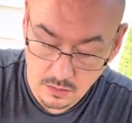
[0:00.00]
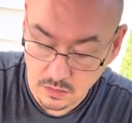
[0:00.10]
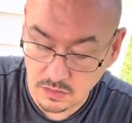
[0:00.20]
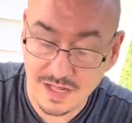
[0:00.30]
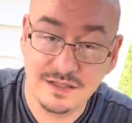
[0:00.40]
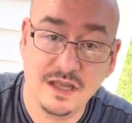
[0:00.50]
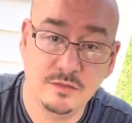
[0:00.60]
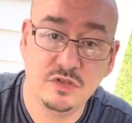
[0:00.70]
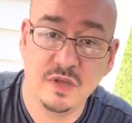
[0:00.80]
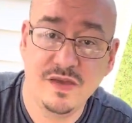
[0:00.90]
A lot of
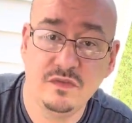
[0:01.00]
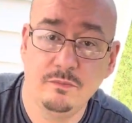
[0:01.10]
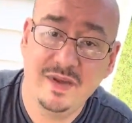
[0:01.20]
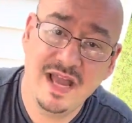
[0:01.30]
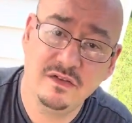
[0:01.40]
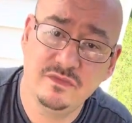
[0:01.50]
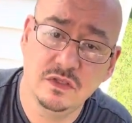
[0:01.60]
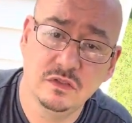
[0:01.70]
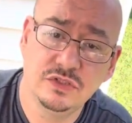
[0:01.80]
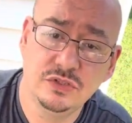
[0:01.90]
times you may have to
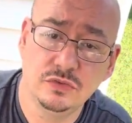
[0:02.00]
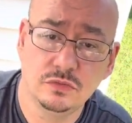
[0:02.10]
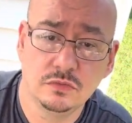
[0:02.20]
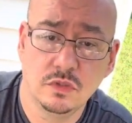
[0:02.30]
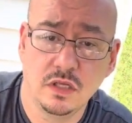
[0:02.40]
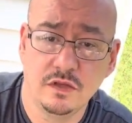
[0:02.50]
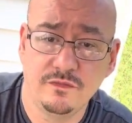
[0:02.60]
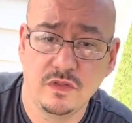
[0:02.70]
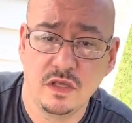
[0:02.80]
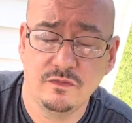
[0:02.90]
backfill too.
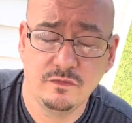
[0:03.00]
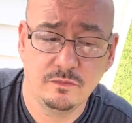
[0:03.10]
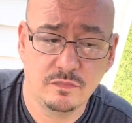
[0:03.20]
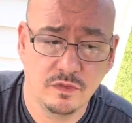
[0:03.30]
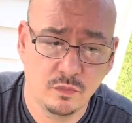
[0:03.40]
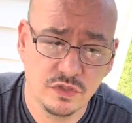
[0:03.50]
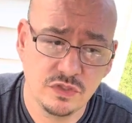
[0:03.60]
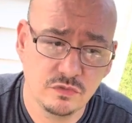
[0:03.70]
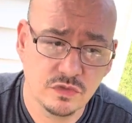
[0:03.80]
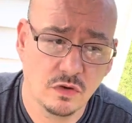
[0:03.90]
Once
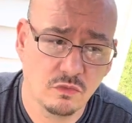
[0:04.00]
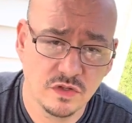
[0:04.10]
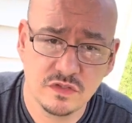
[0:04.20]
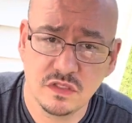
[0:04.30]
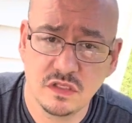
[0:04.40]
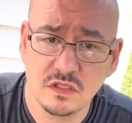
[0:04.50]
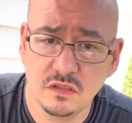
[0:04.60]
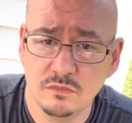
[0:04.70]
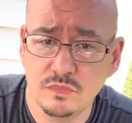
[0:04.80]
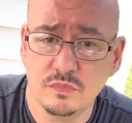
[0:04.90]
you start rinsing it
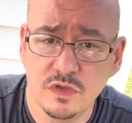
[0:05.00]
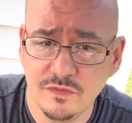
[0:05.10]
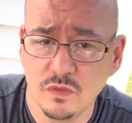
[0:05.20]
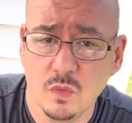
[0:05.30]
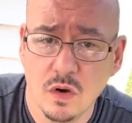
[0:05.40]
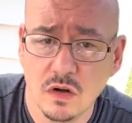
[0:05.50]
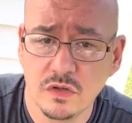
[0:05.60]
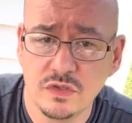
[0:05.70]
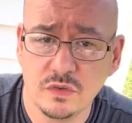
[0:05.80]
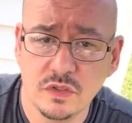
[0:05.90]
and giving water
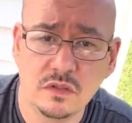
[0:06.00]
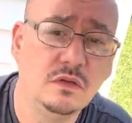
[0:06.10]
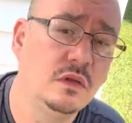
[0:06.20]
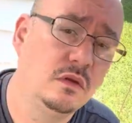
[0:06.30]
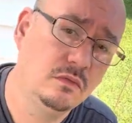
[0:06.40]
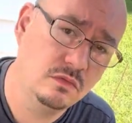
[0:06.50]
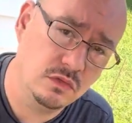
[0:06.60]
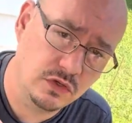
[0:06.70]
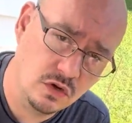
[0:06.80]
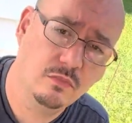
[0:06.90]
to it,
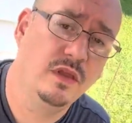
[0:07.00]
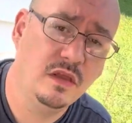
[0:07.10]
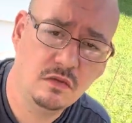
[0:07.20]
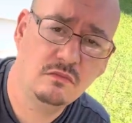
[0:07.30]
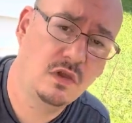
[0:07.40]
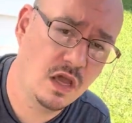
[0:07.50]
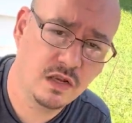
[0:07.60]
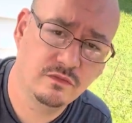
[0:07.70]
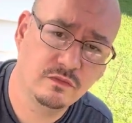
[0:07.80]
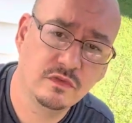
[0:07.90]
the dirt may kind
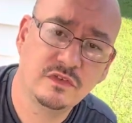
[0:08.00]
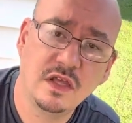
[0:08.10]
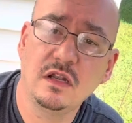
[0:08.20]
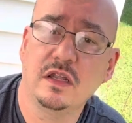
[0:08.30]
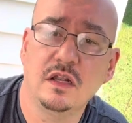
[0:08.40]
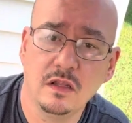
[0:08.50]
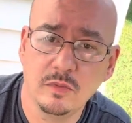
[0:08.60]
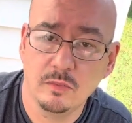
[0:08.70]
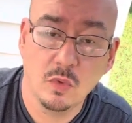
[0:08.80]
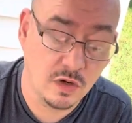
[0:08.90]
of settle in a little
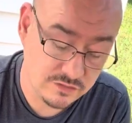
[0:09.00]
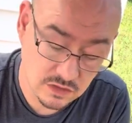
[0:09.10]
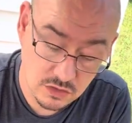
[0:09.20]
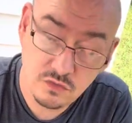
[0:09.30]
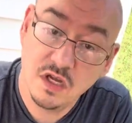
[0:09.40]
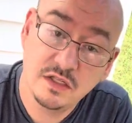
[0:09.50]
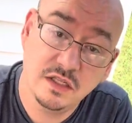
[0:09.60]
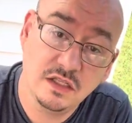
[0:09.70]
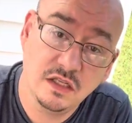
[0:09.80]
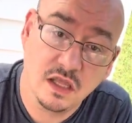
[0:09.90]
bit more, even than you tucked
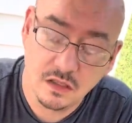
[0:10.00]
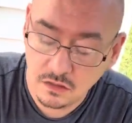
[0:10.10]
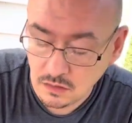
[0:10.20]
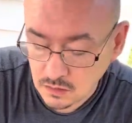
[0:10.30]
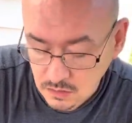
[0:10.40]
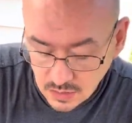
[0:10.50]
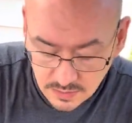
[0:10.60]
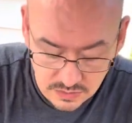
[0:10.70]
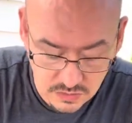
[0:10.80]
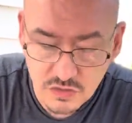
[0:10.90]
it in at. And
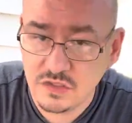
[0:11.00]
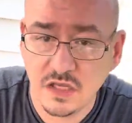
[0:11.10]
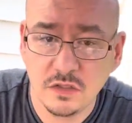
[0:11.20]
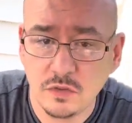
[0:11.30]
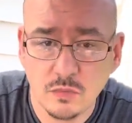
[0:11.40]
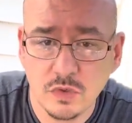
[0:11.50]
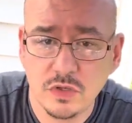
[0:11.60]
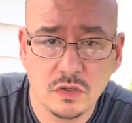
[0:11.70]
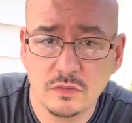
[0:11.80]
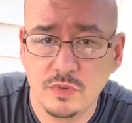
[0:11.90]
then you can just take a little more
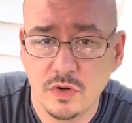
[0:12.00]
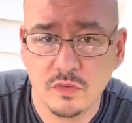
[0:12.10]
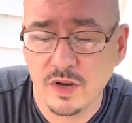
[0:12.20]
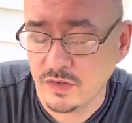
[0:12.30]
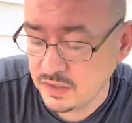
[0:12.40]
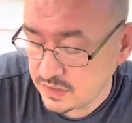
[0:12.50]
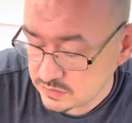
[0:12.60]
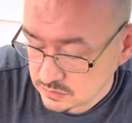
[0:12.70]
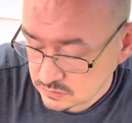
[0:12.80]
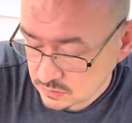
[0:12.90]
dirt and put it around the edge.